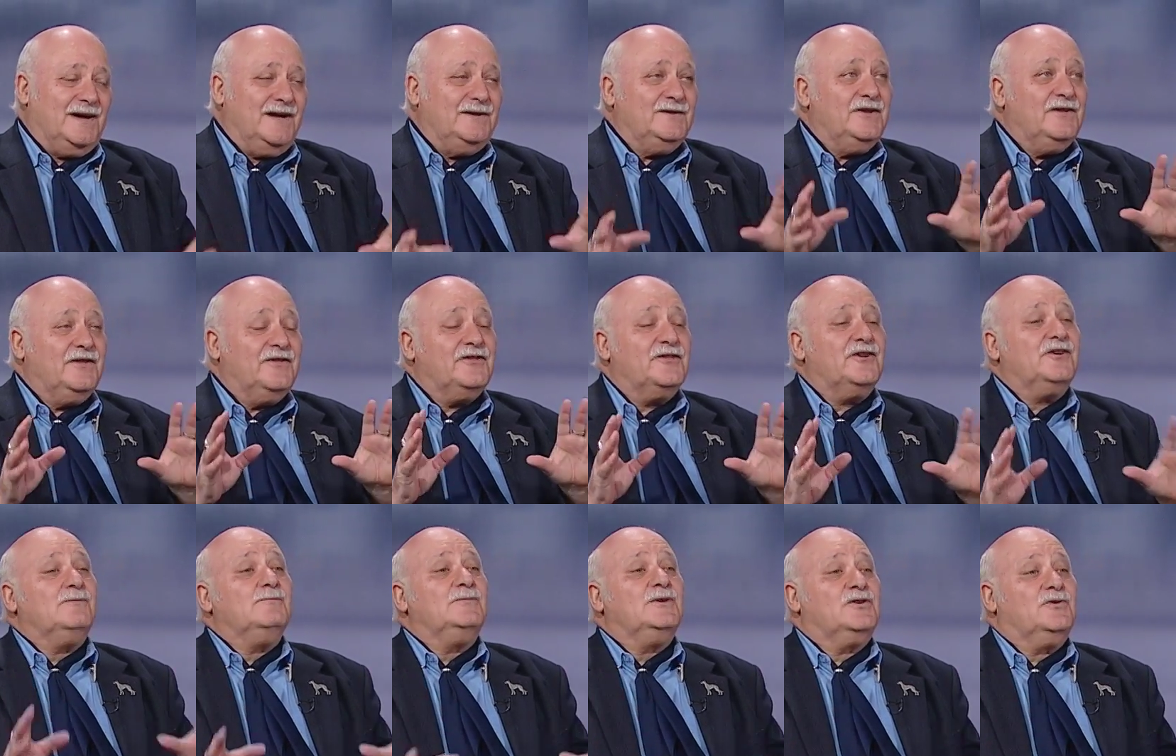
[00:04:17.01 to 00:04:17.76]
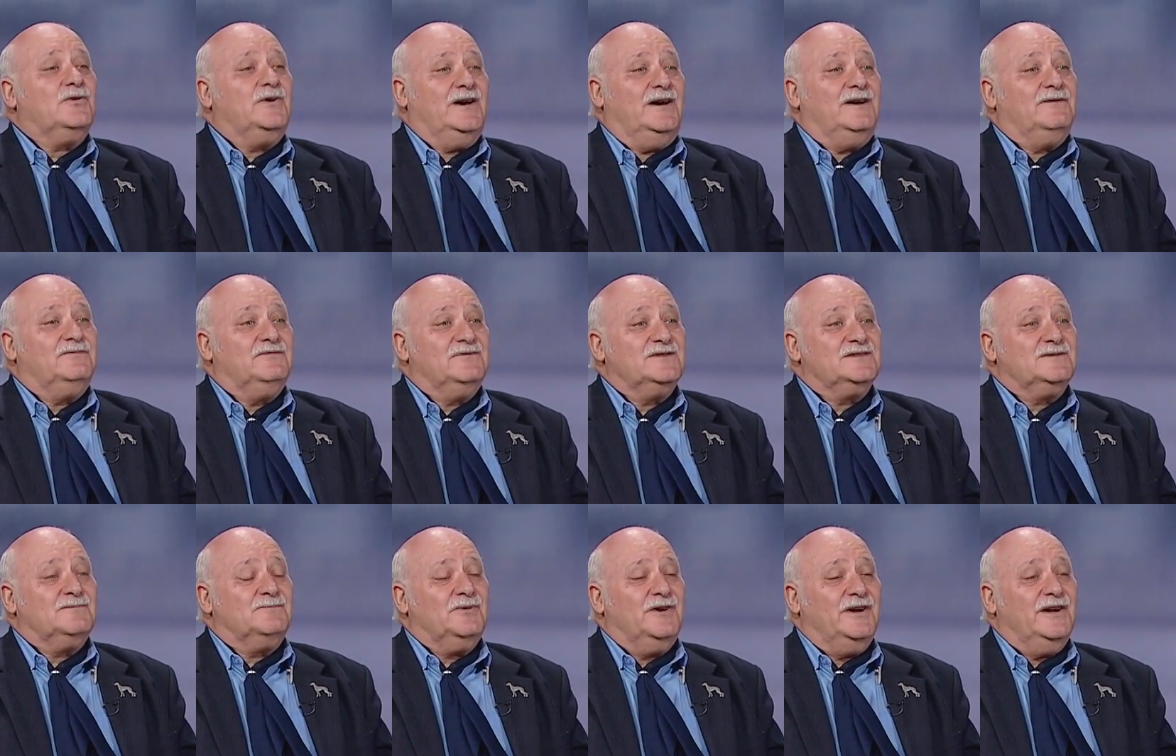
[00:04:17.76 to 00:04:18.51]
And the thermograph
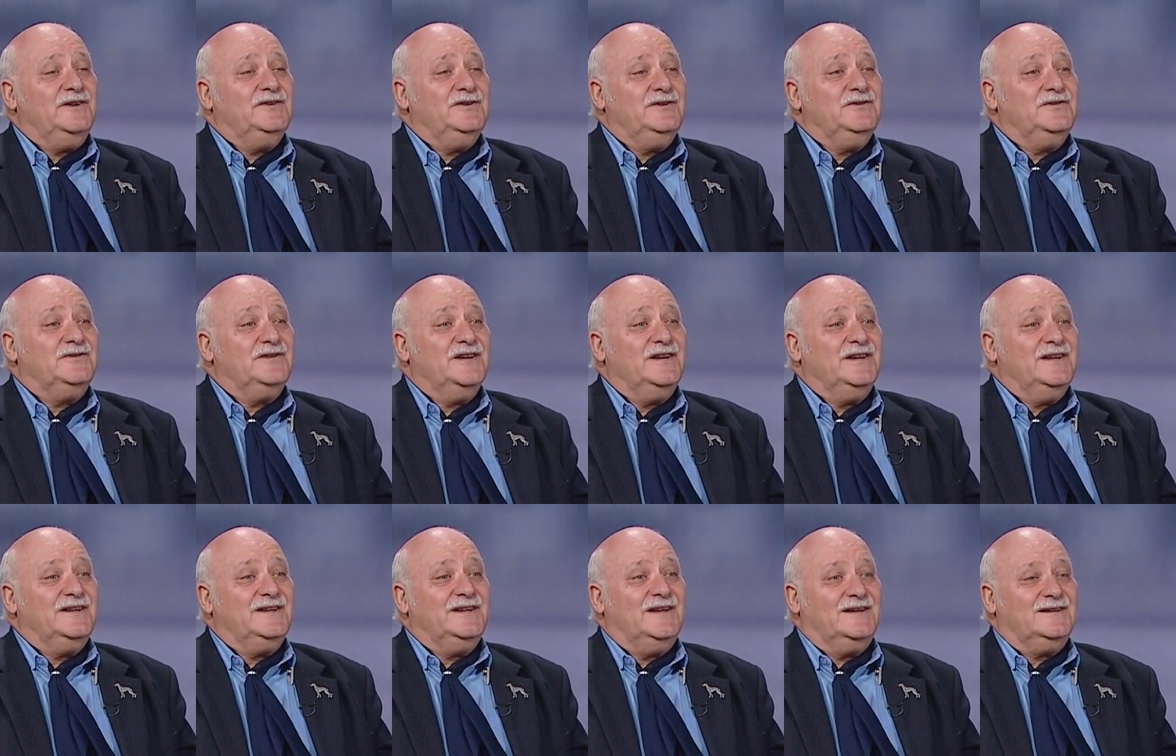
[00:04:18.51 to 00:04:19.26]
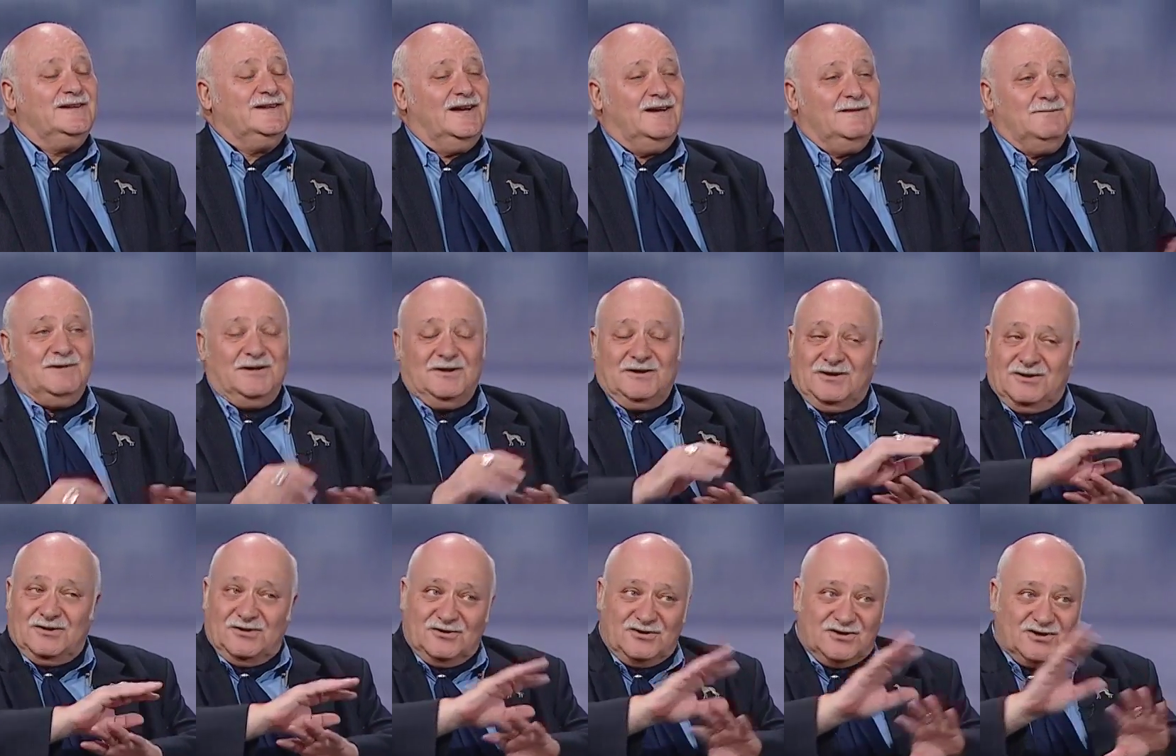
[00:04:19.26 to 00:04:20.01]
was a brand new thing at that time. And
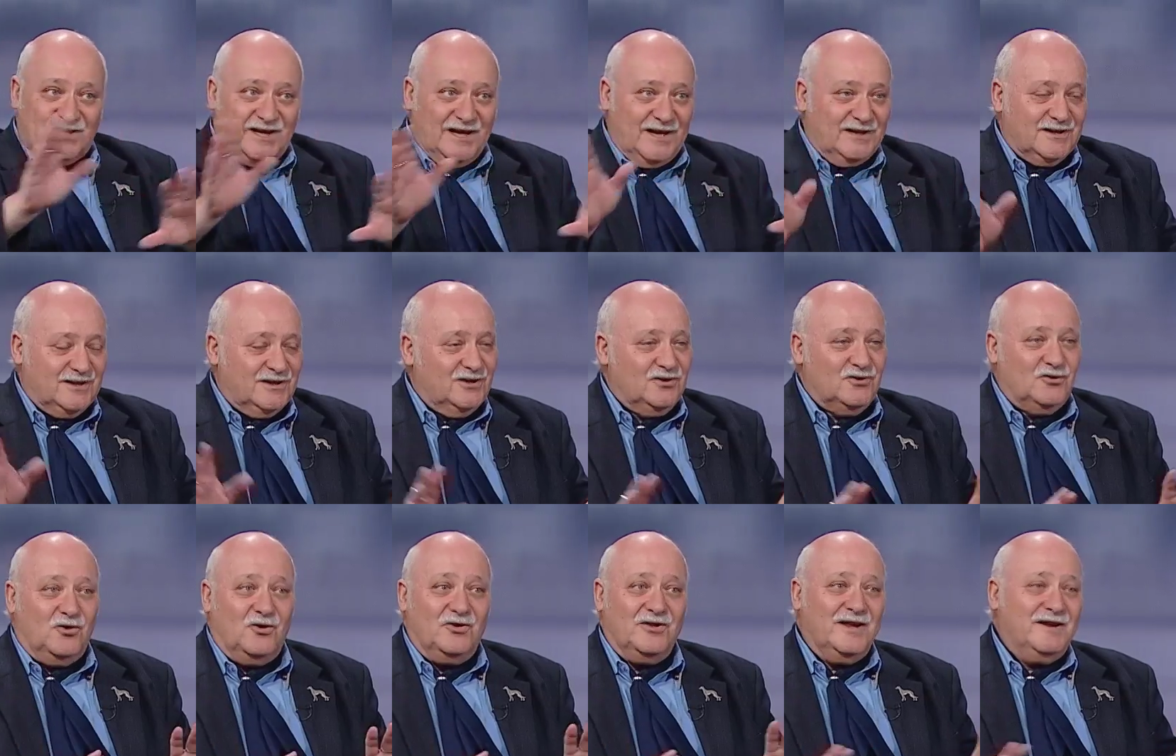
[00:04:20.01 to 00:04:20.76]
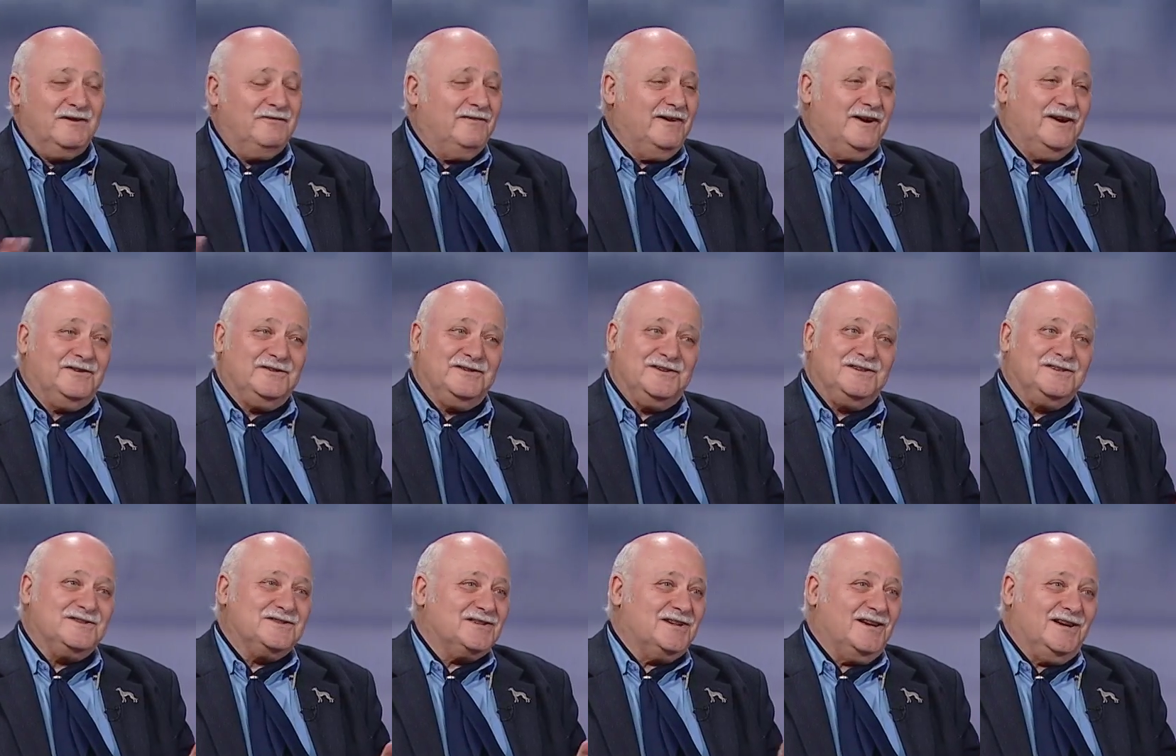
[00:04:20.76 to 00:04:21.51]
right. You scanned it, and all they found
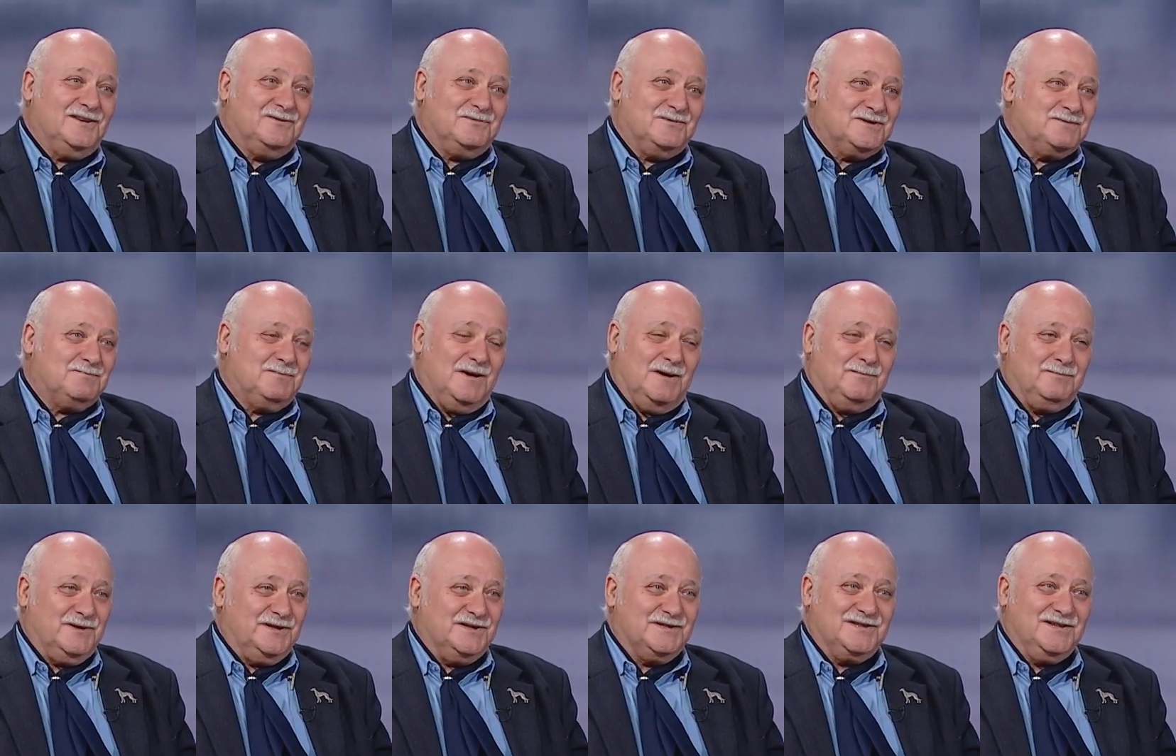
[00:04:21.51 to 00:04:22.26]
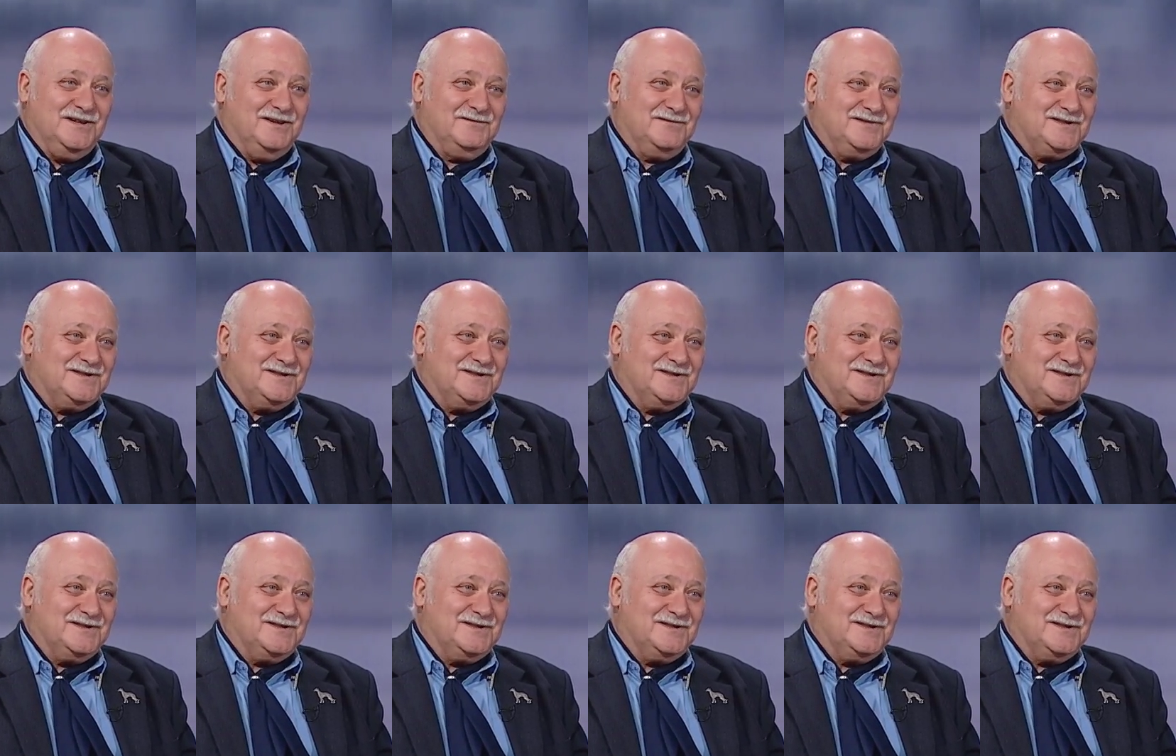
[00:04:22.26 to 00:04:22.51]
inside was puppy stuff.